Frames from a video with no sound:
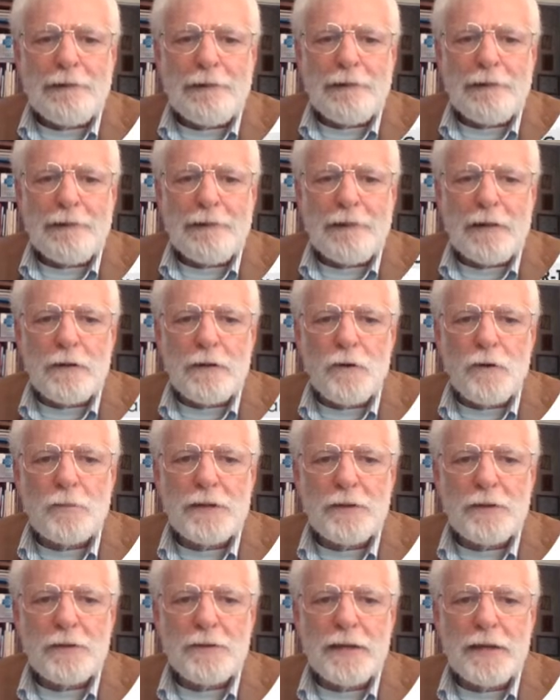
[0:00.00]
Home
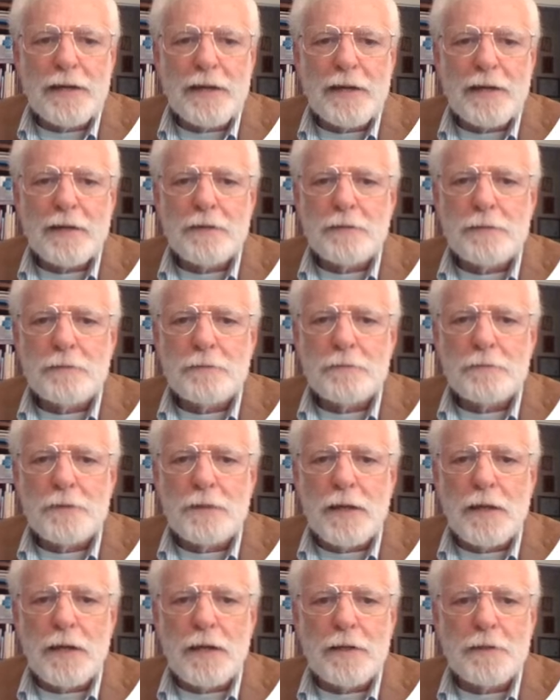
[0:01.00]
health care,
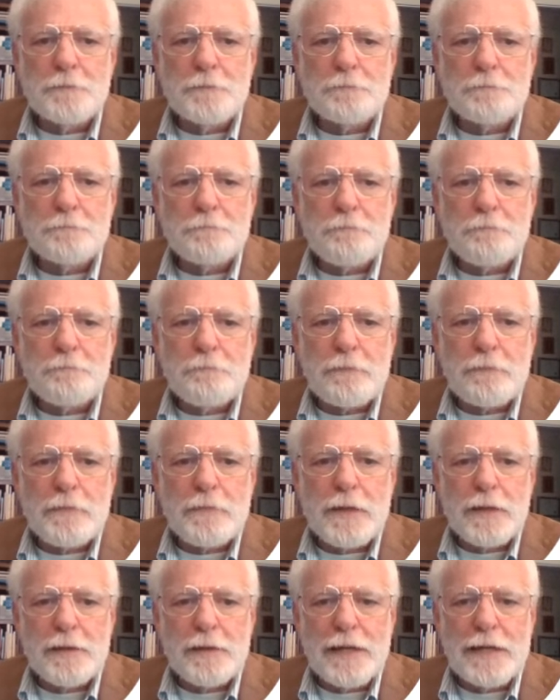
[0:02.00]

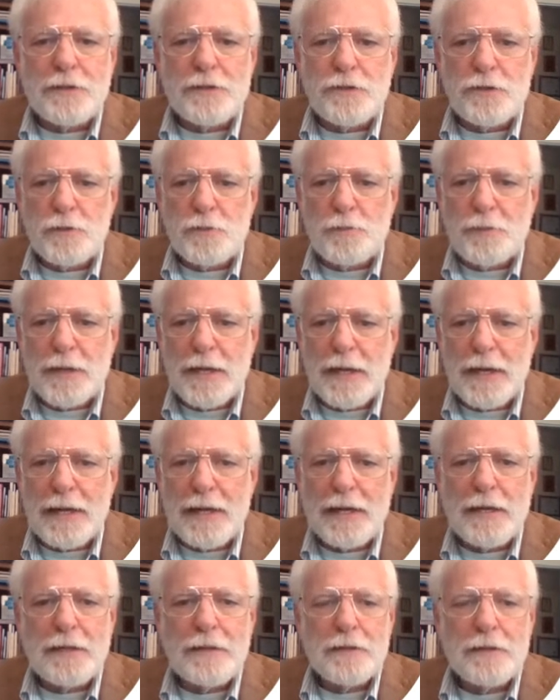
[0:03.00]
they do
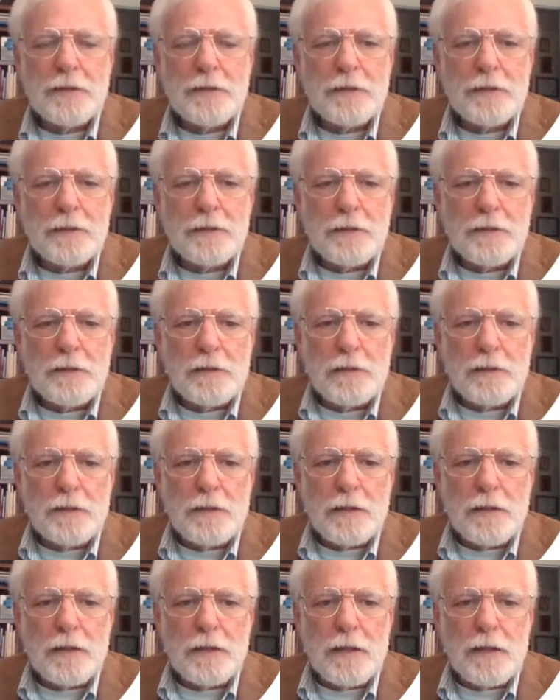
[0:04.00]
pay
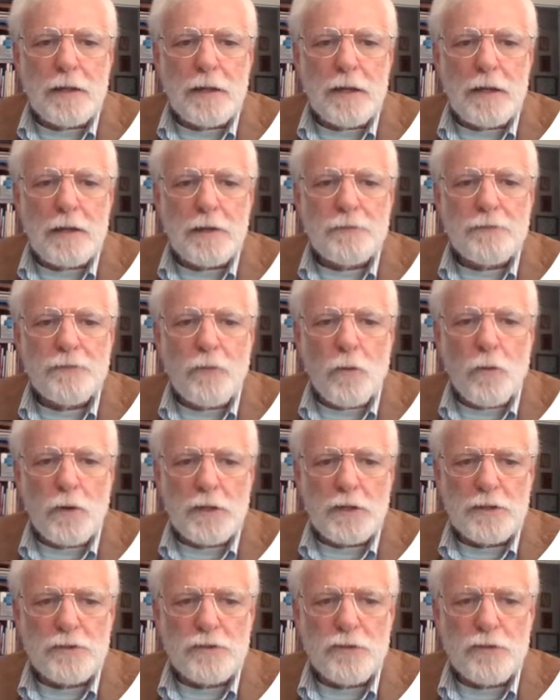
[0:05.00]

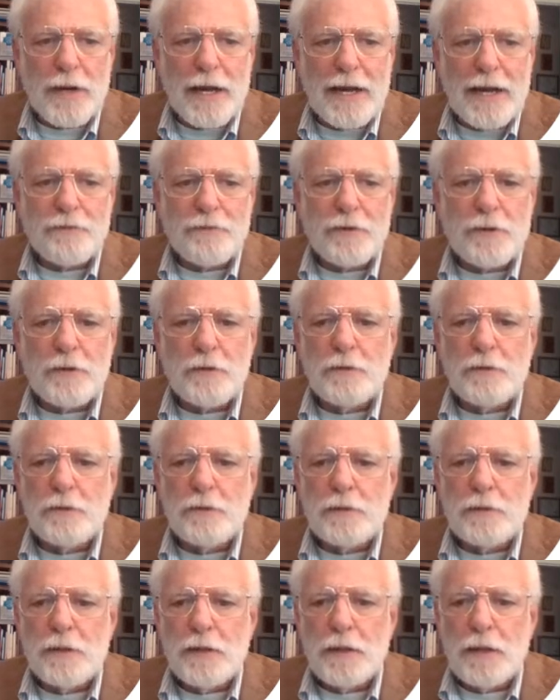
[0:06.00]
foreign travel
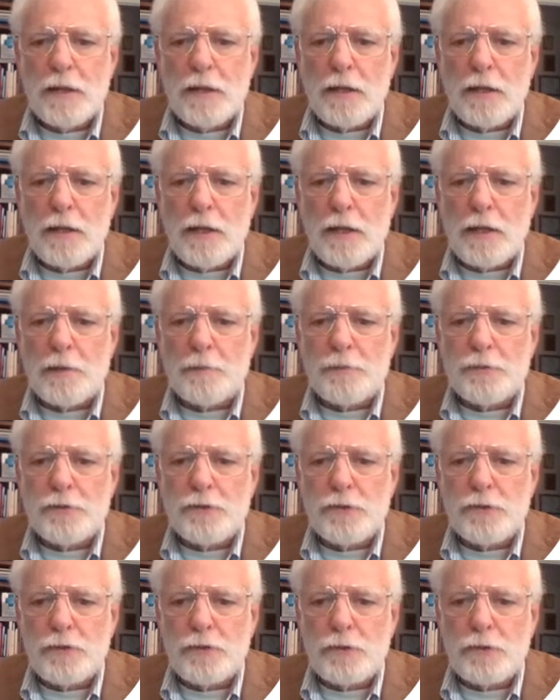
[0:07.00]
up
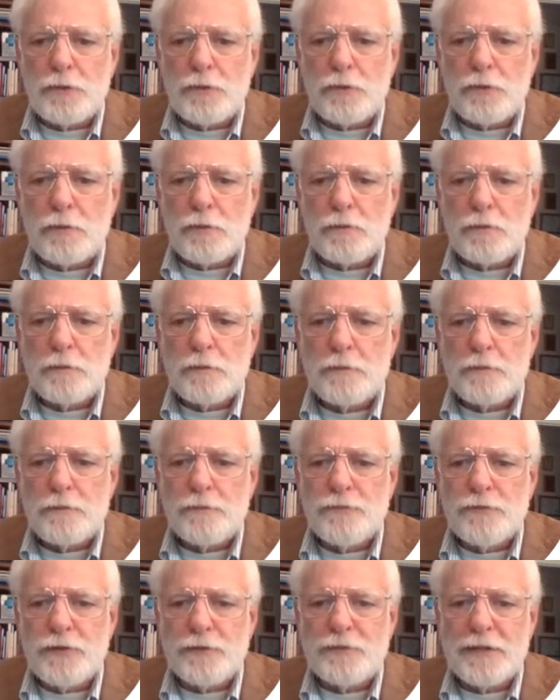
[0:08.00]
to
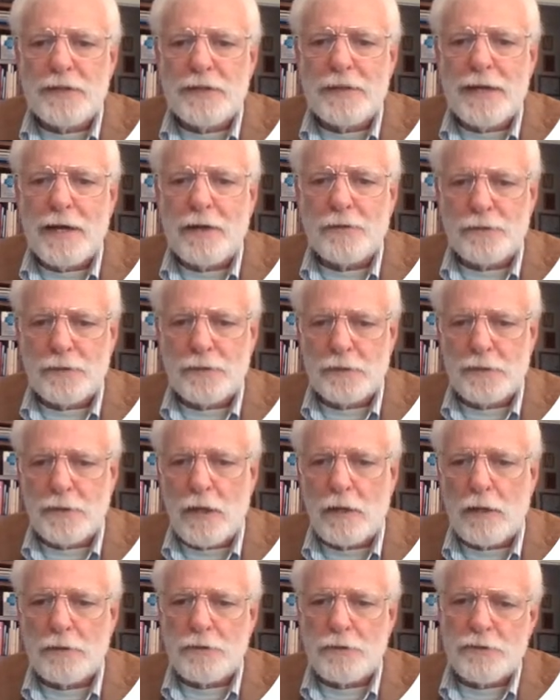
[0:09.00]

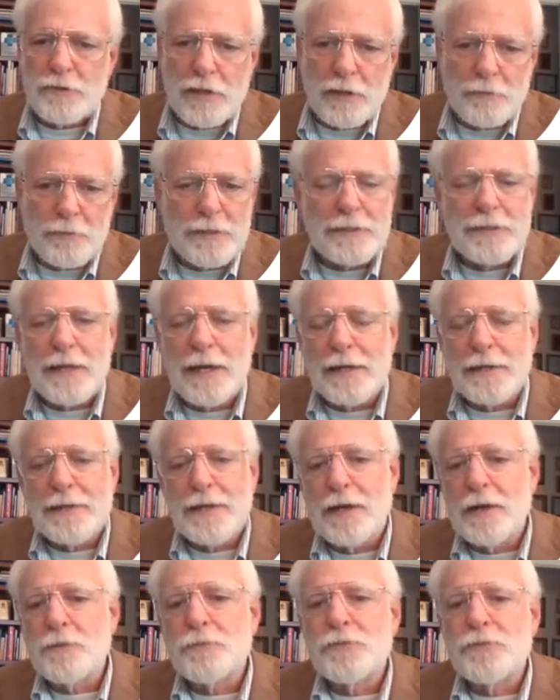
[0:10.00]
$50,000. Now read that
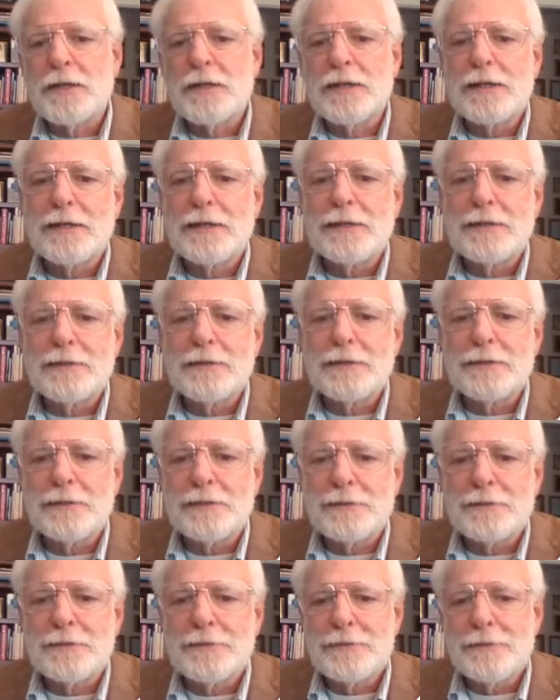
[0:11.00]
carefully,
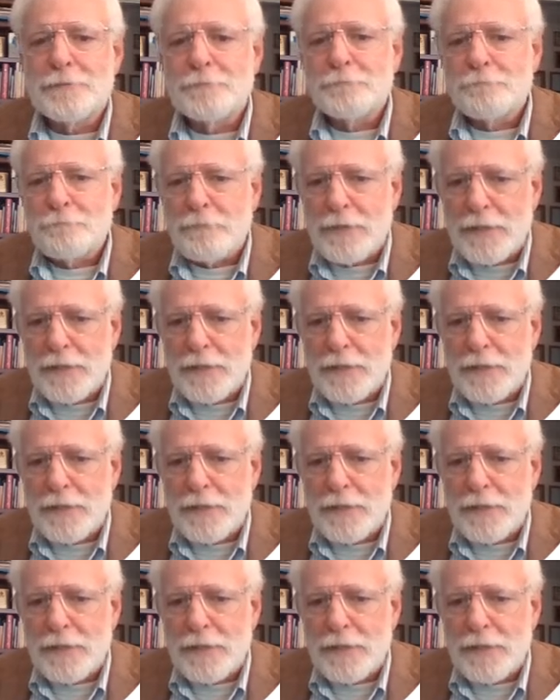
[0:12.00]
because